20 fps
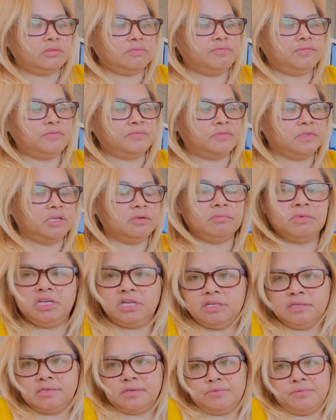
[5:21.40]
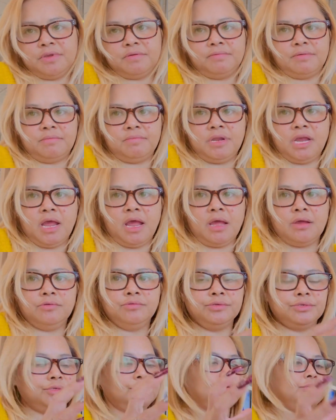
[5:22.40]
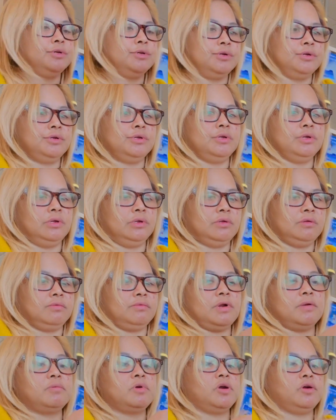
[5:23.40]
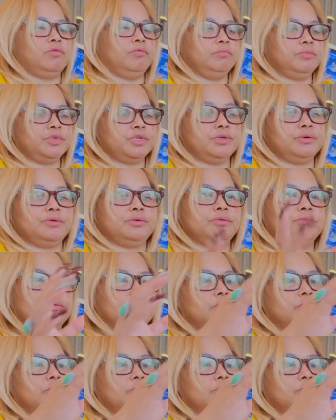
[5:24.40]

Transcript: 15 minutes away from the house, from home. So